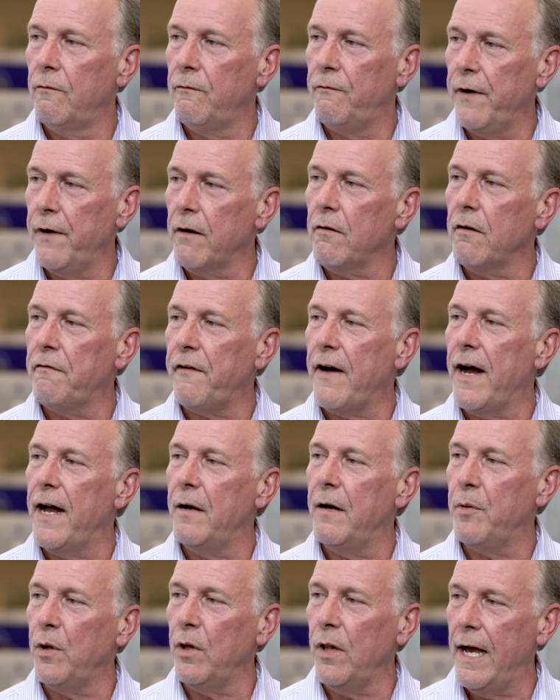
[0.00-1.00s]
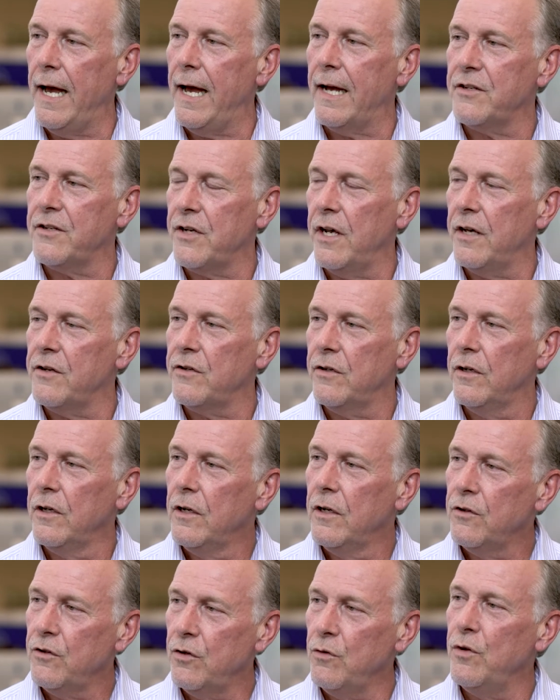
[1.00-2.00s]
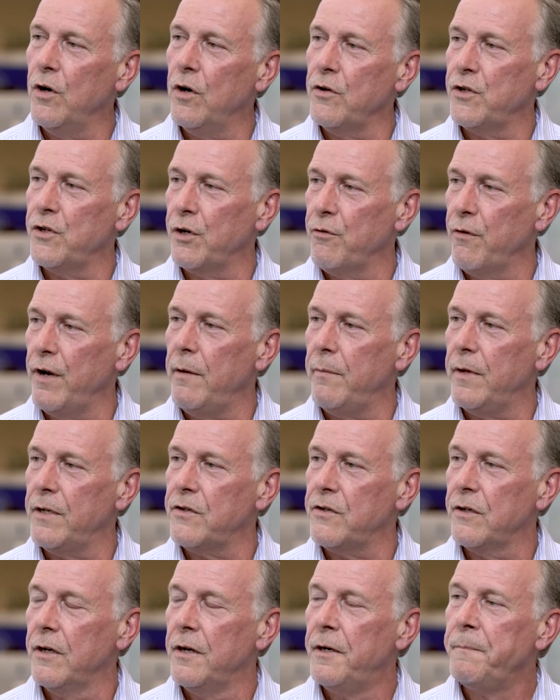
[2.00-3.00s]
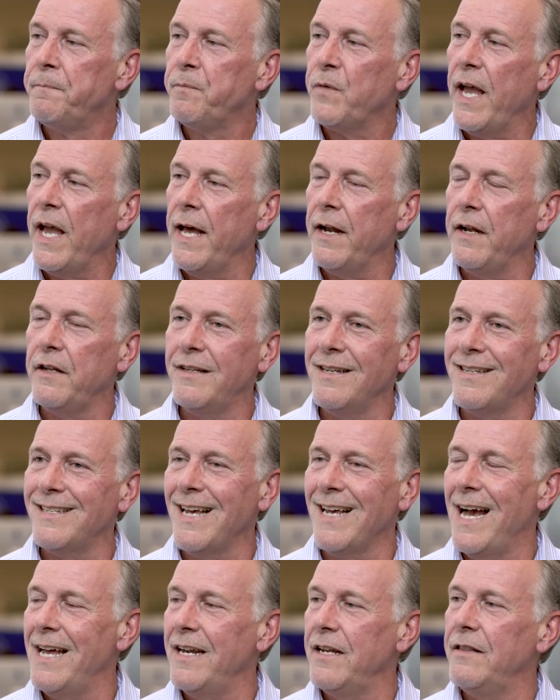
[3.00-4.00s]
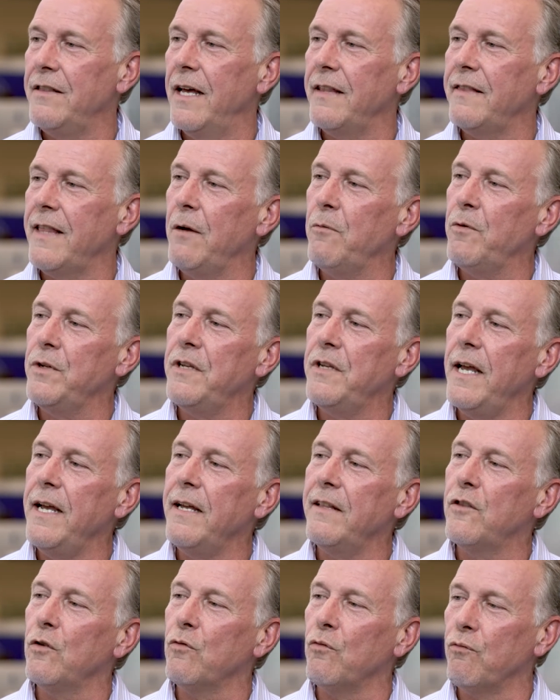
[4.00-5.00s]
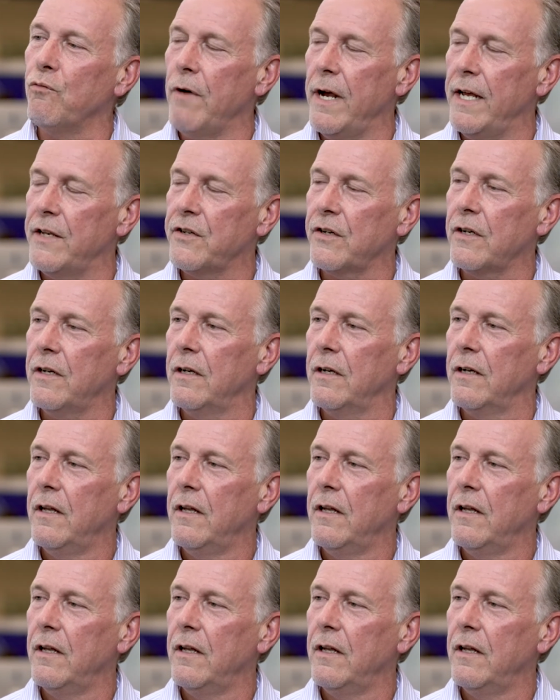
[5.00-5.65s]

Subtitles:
verifiable access to those agreements and decided that they would take the risk